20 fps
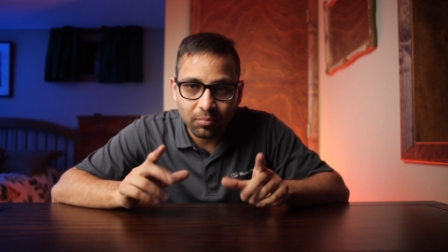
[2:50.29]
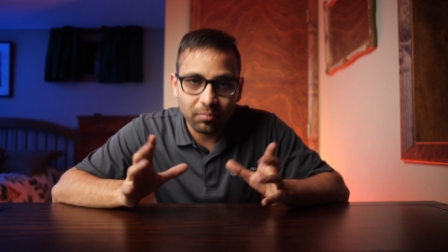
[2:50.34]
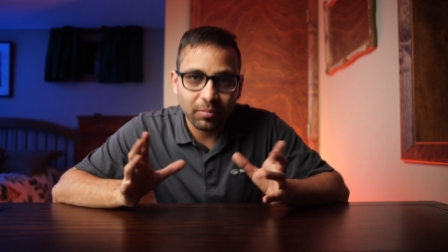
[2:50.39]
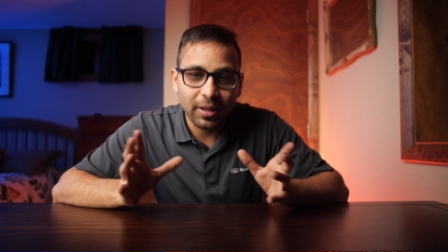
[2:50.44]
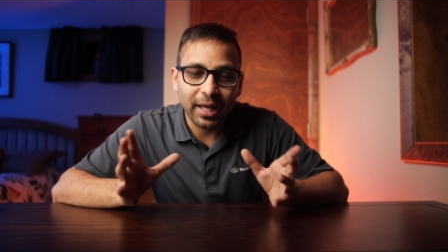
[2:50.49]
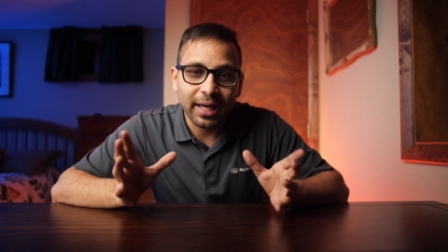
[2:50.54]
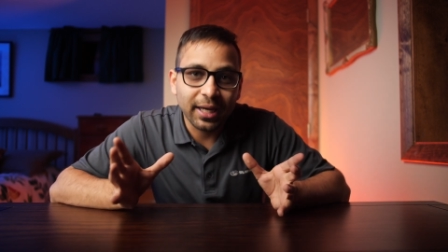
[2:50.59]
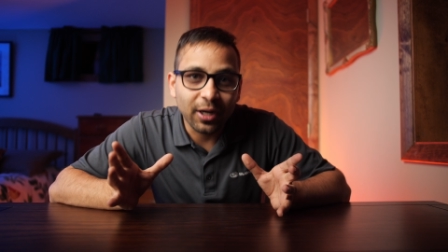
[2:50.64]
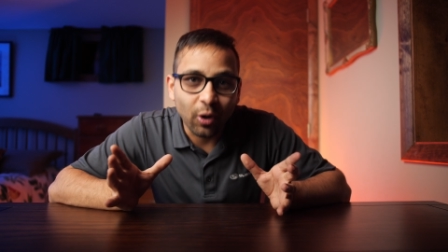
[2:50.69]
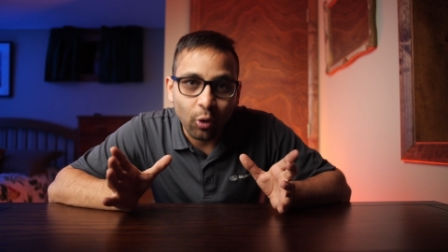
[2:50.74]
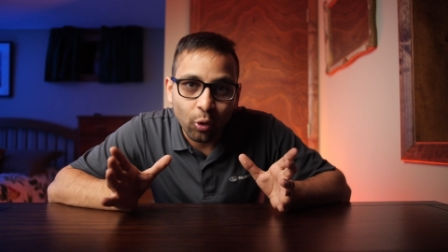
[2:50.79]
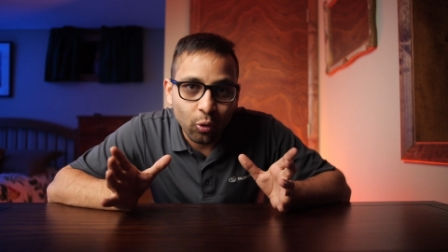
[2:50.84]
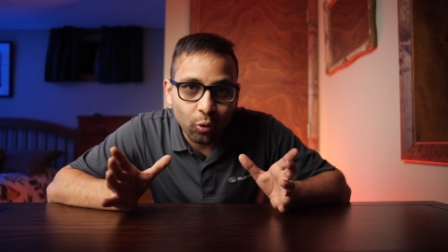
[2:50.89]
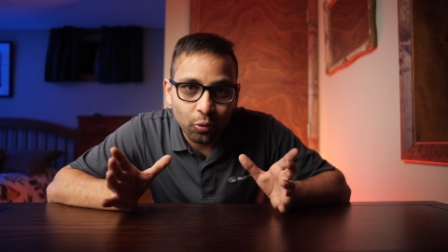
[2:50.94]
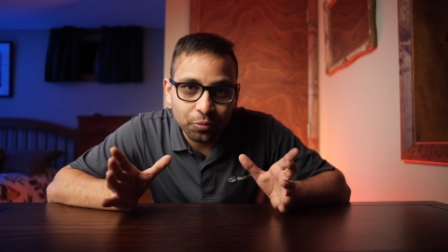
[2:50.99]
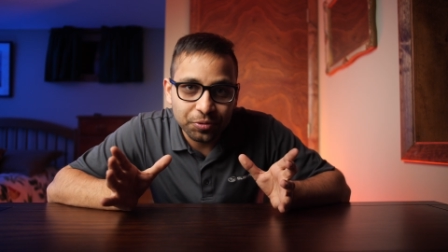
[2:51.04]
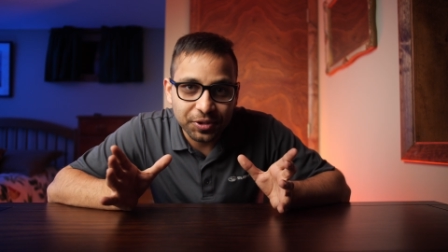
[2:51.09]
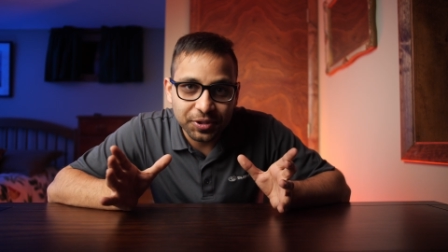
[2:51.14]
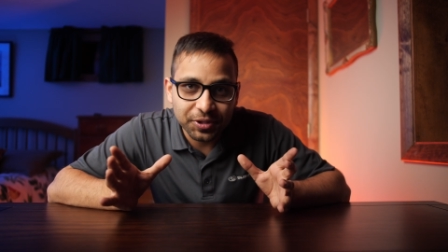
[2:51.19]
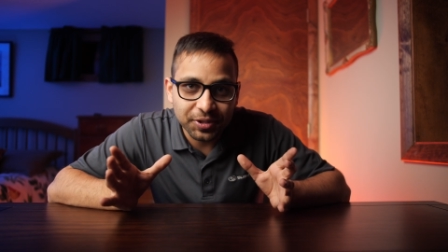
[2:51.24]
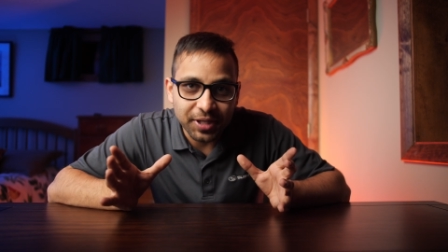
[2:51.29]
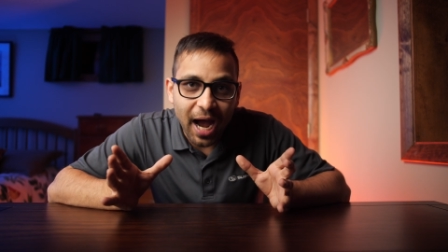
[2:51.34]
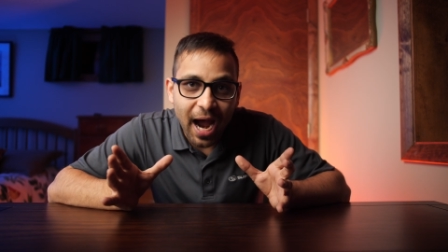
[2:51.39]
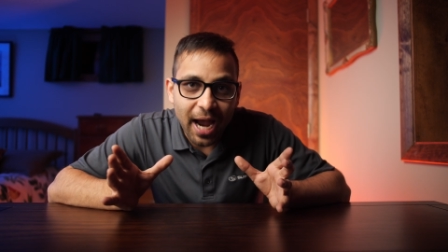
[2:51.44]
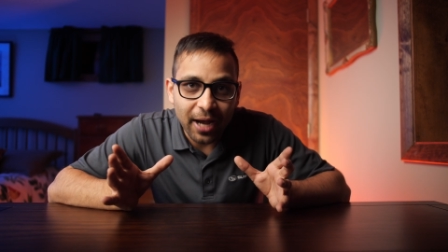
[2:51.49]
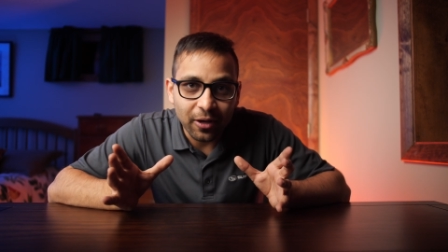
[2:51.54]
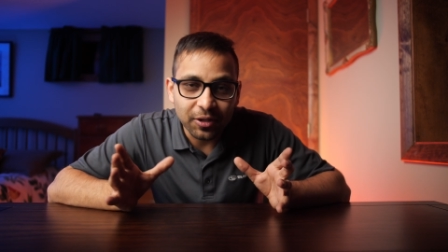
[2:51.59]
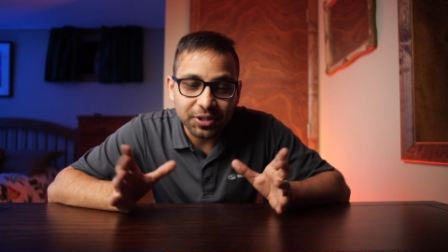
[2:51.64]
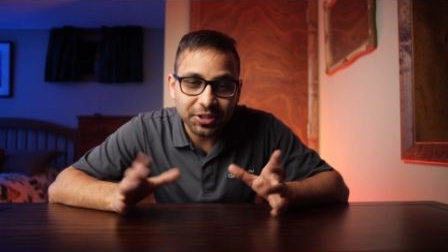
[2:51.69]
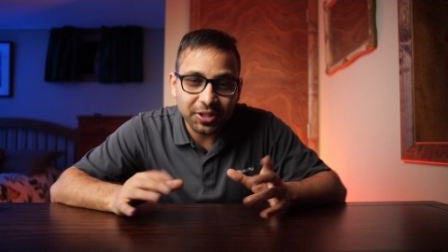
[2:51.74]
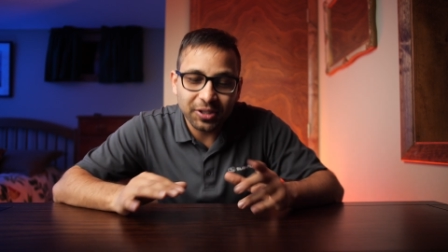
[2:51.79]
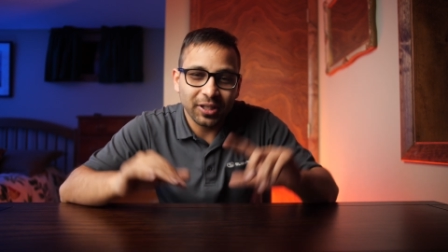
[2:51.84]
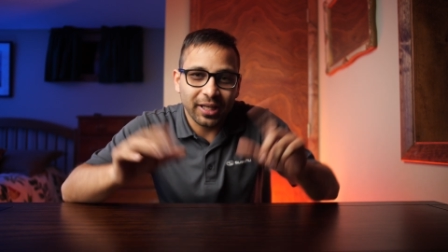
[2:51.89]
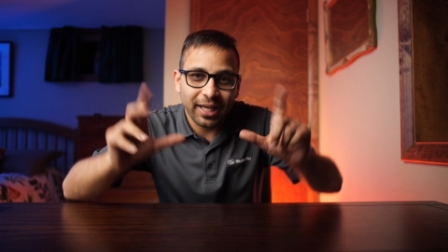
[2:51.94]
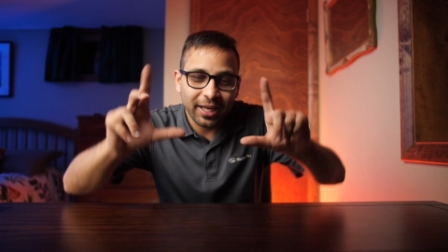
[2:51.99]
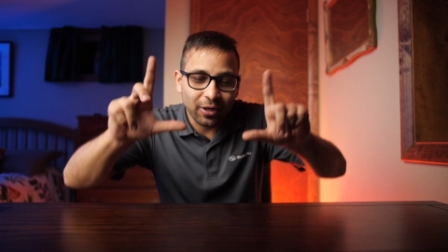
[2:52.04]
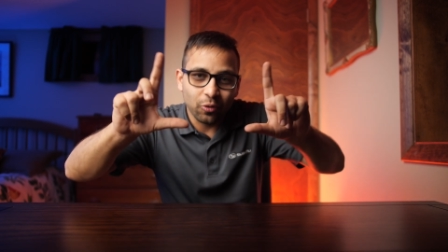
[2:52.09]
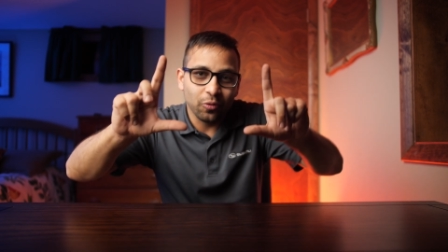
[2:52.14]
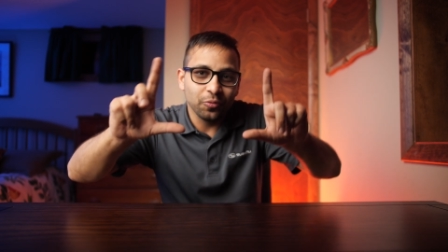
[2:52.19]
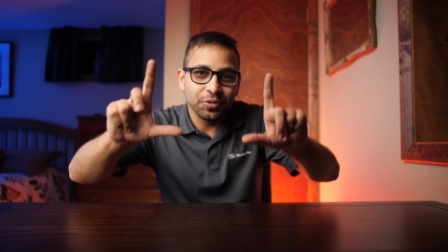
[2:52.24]
like an old style, it's gonna look
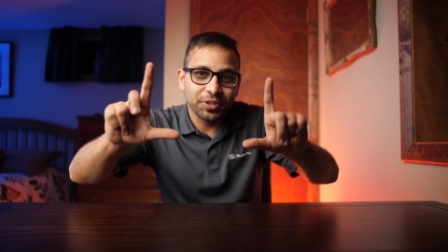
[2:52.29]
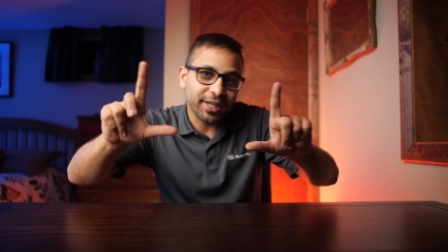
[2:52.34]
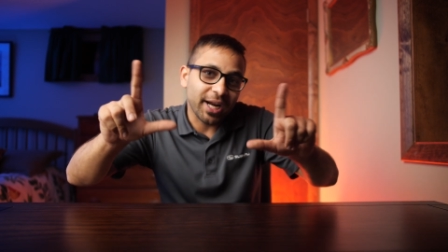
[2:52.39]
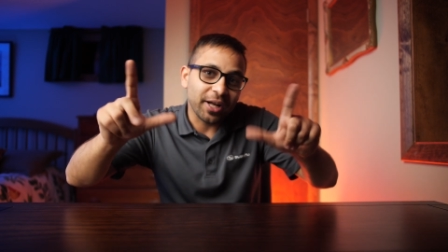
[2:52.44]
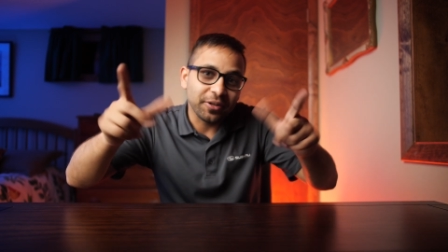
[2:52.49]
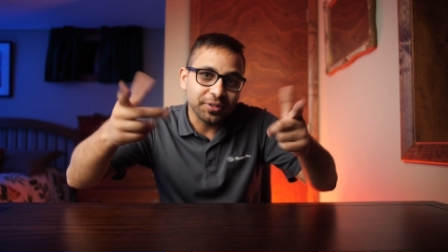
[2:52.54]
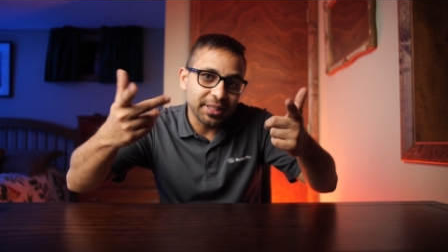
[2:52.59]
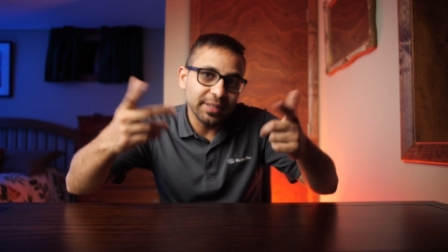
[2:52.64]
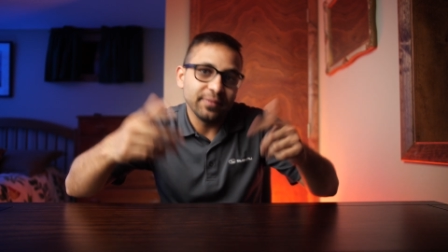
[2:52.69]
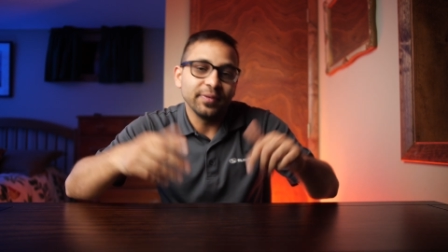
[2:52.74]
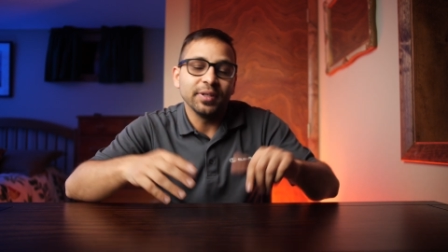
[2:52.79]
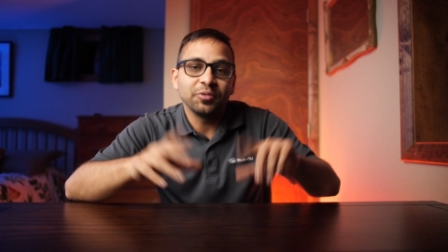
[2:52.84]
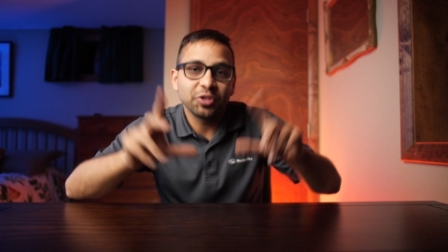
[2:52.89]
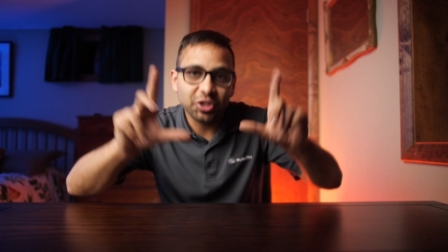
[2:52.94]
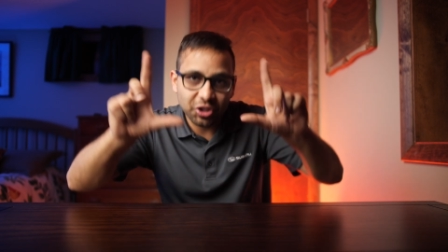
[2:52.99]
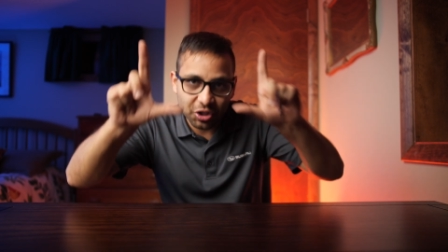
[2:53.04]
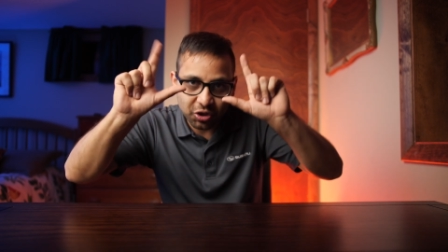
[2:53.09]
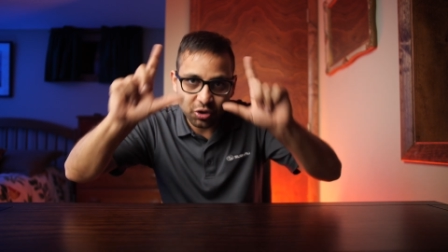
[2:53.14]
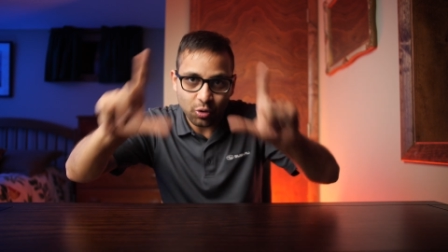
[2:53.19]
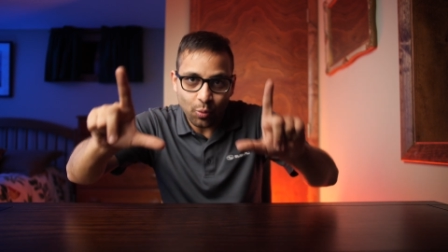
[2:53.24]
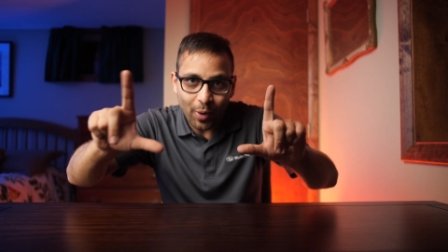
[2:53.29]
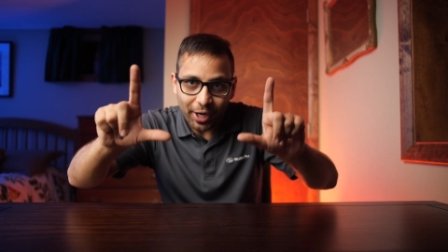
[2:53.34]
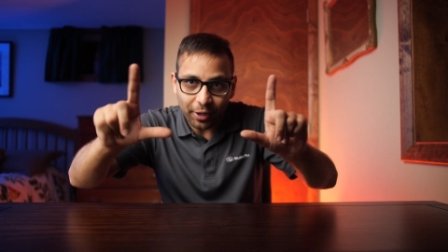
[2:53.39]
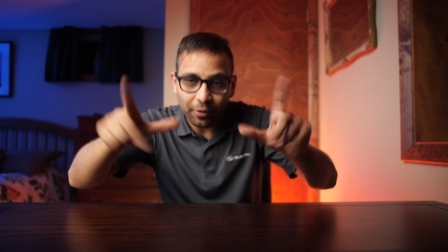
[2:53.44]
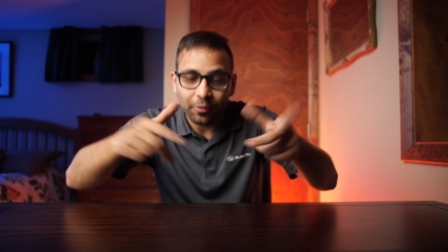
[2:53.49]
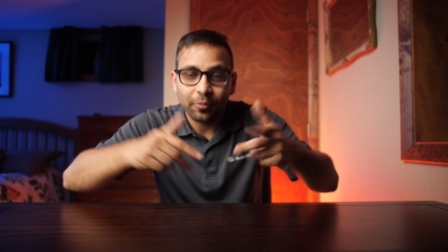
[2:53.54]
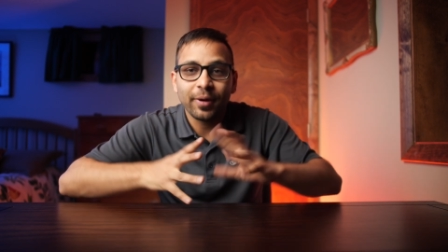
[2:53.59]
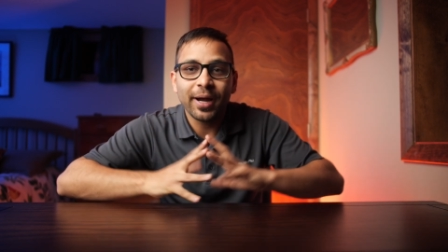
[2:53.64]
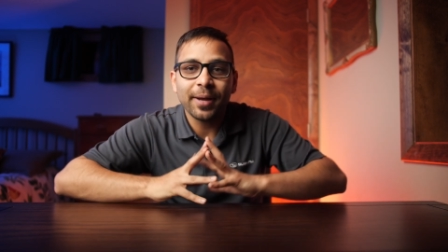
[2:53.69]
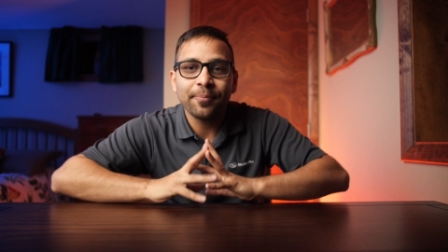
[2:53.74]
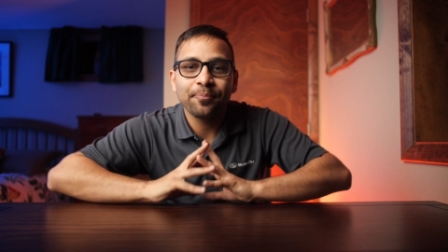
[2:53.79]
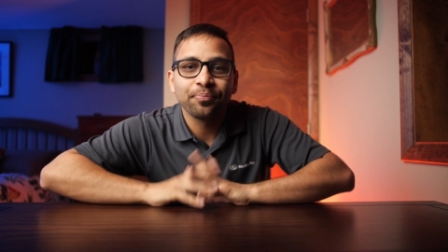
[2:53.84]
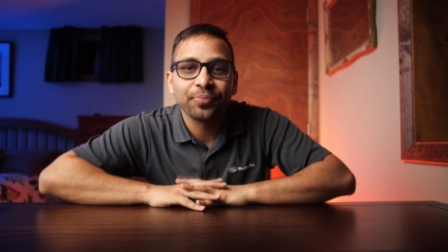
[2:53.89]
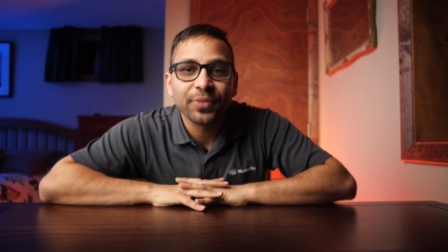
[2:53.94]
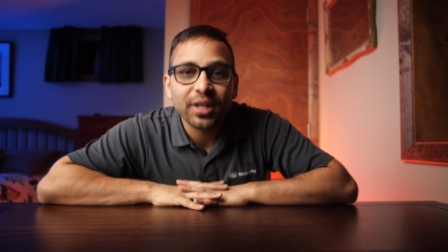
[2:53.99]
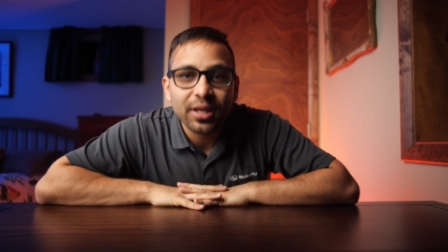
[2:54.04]
like an old style TV, just a square, right?